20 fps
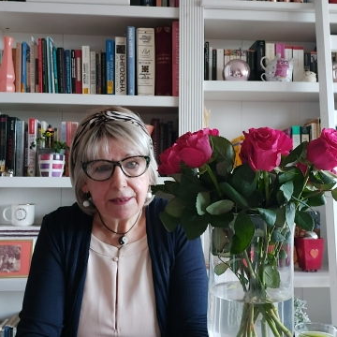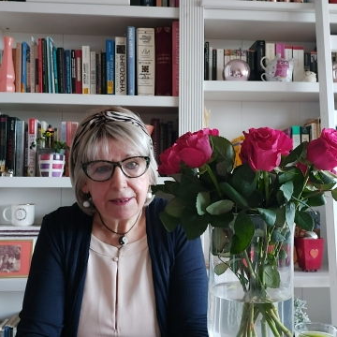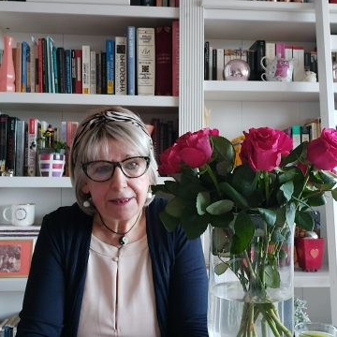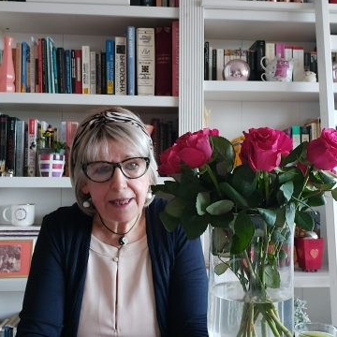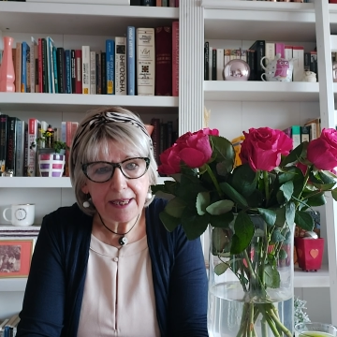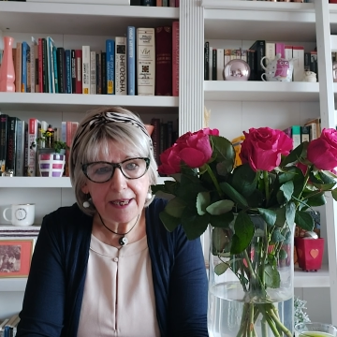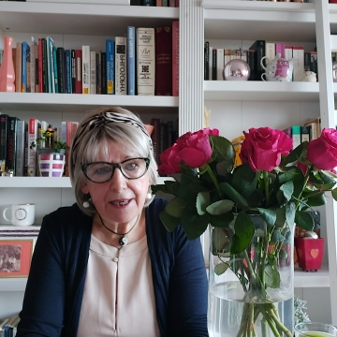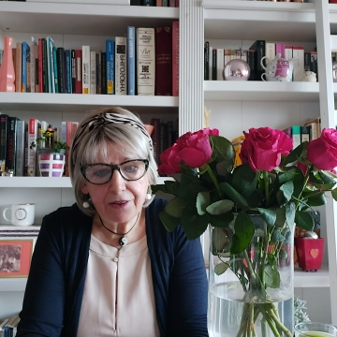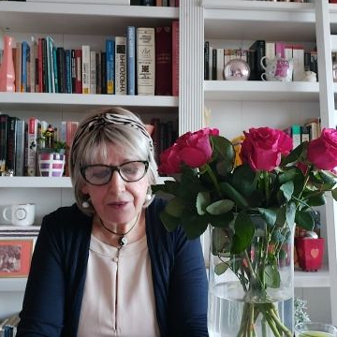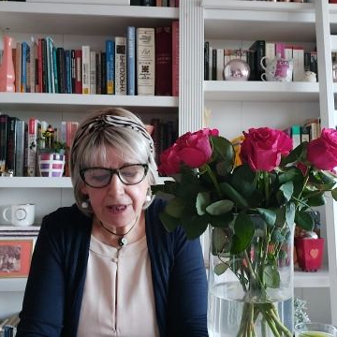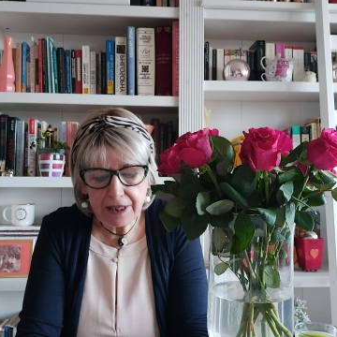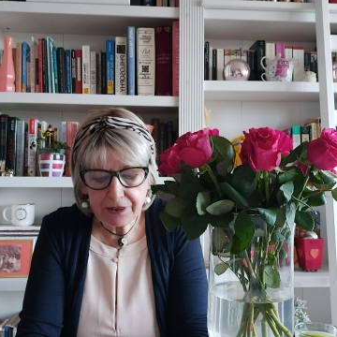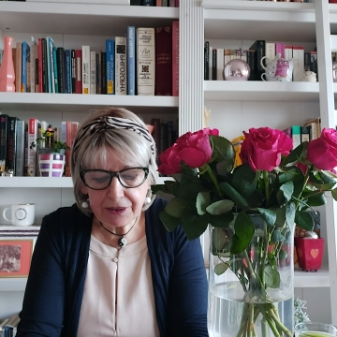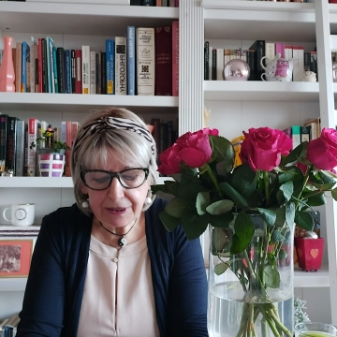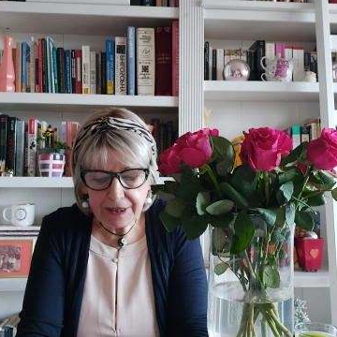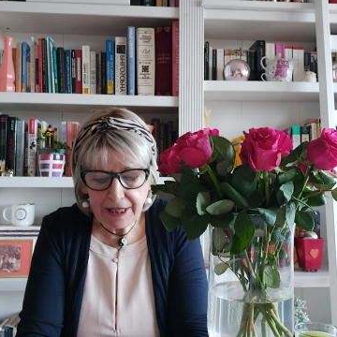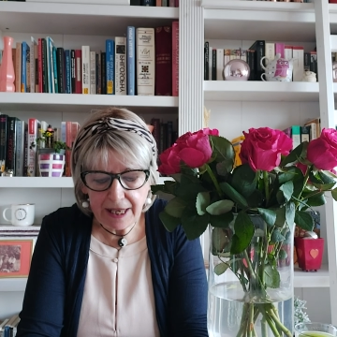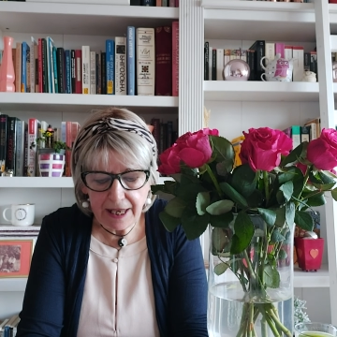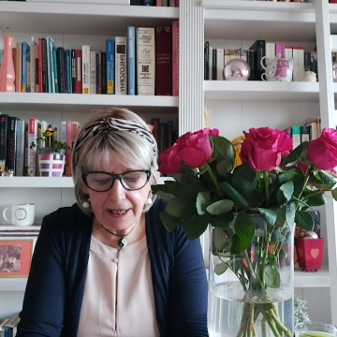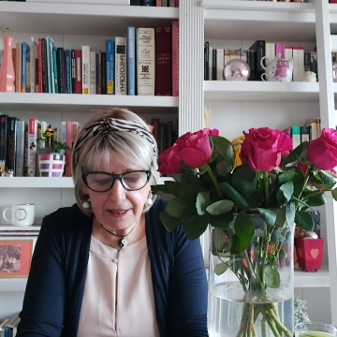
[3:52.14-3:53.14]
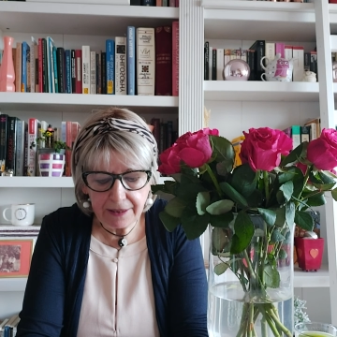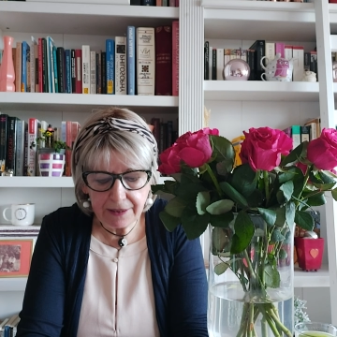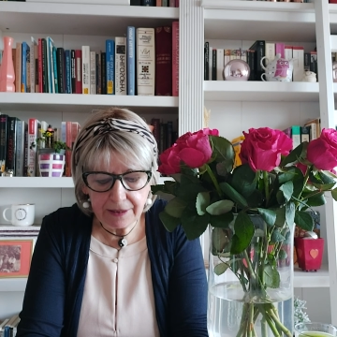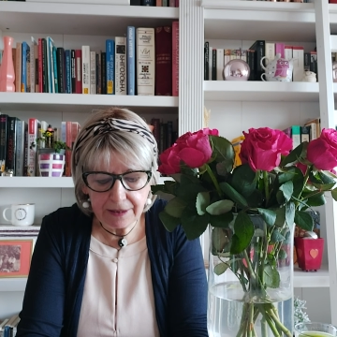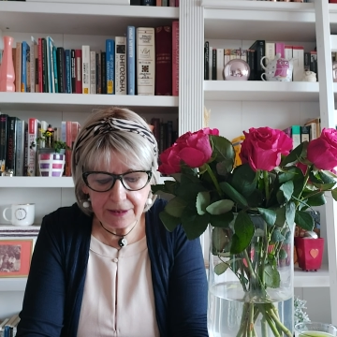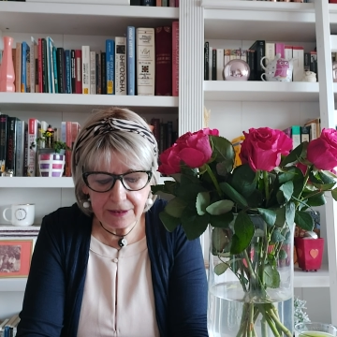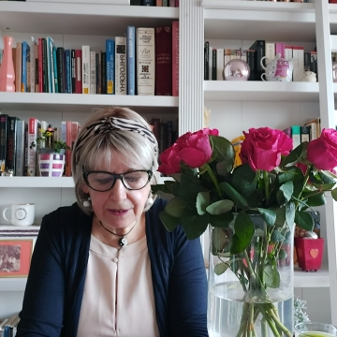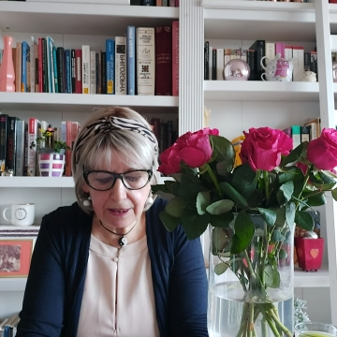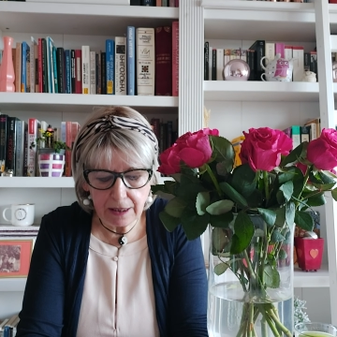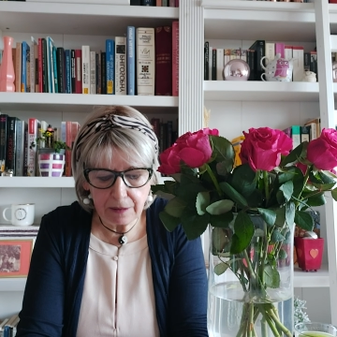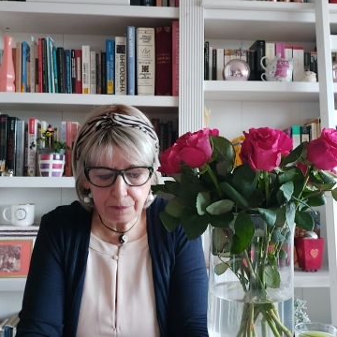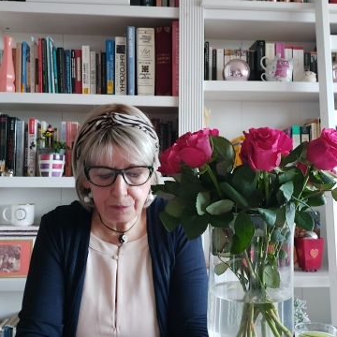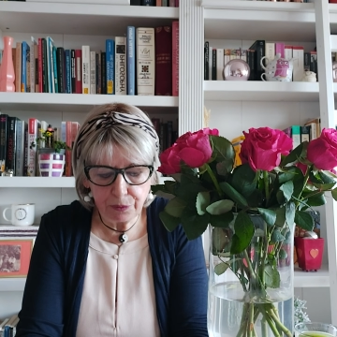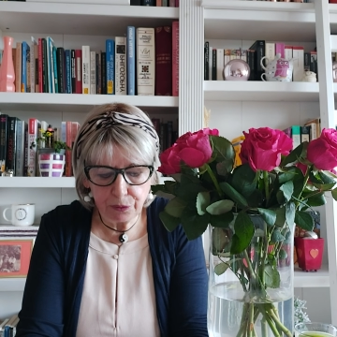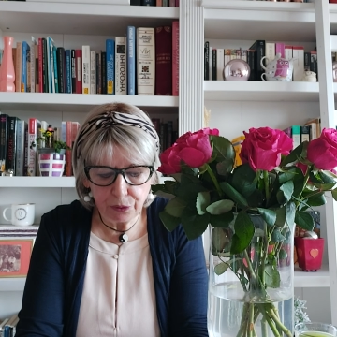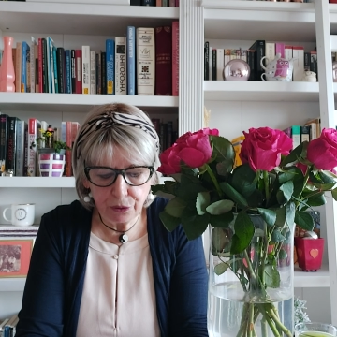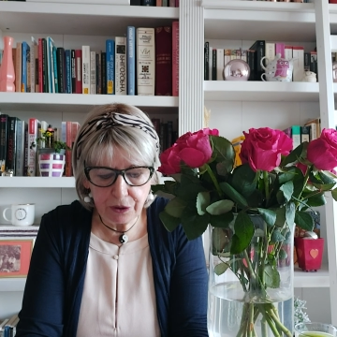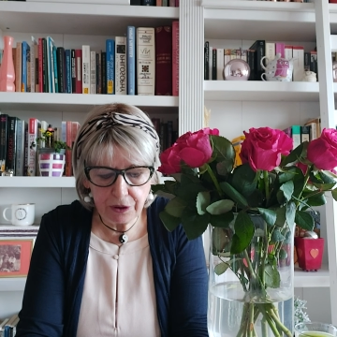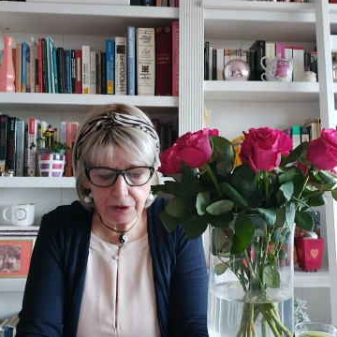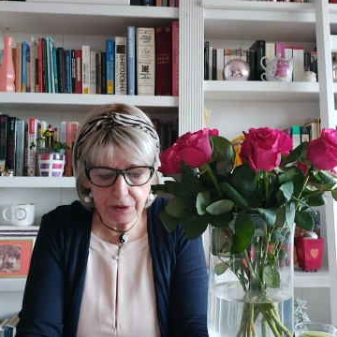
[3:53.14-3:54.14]
Tara's hands are
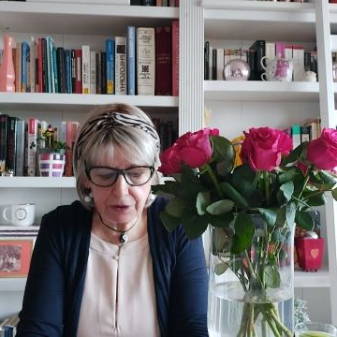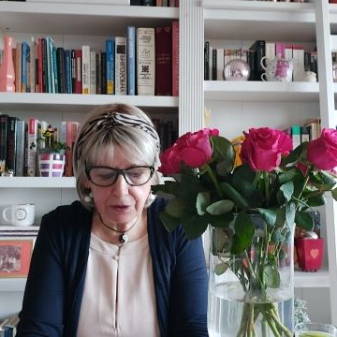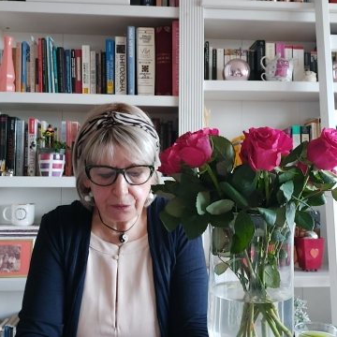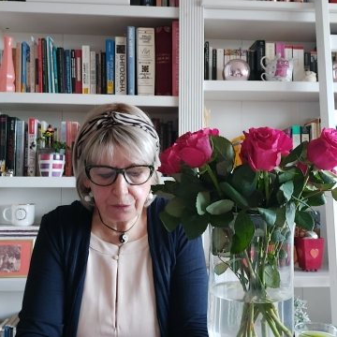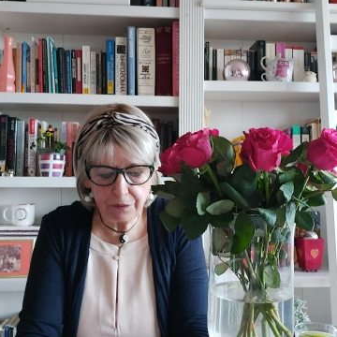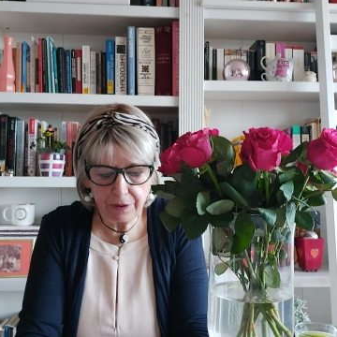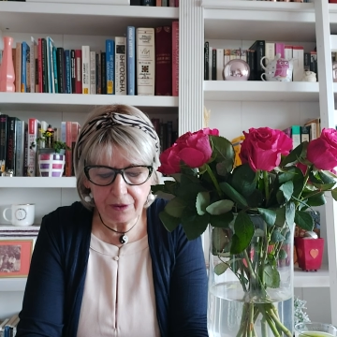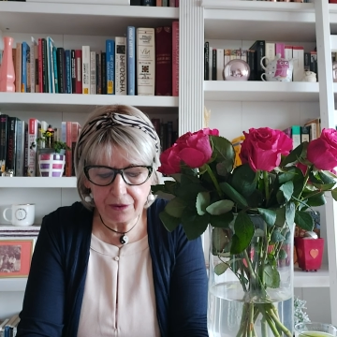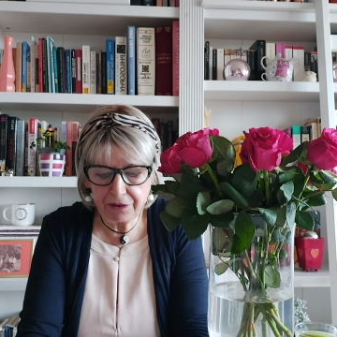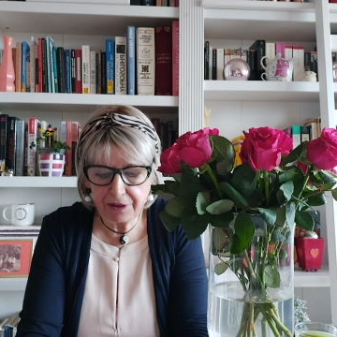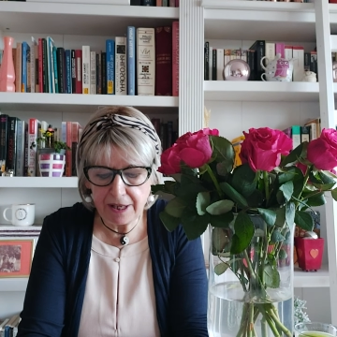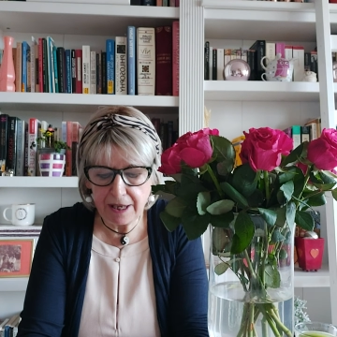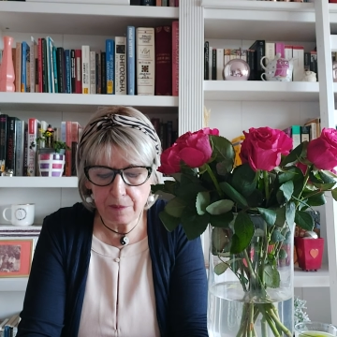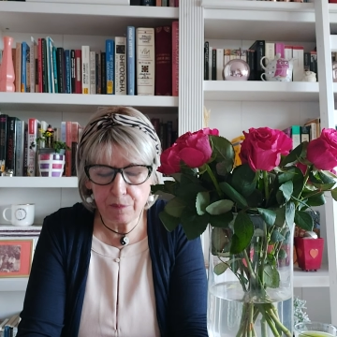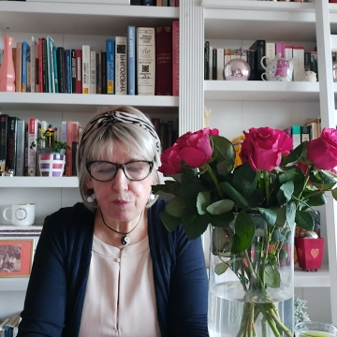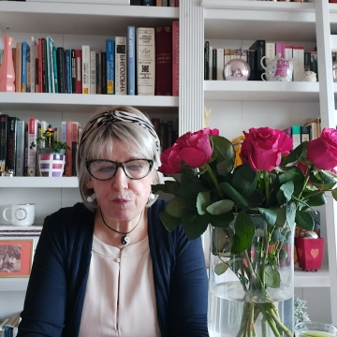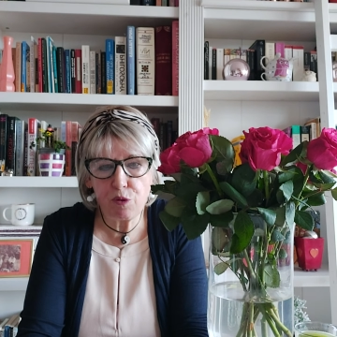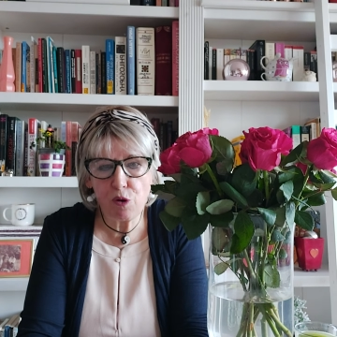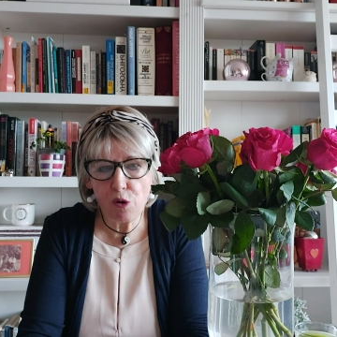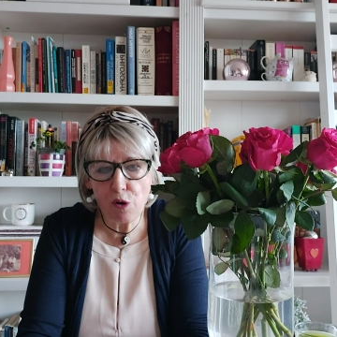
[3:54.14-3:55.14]
both with their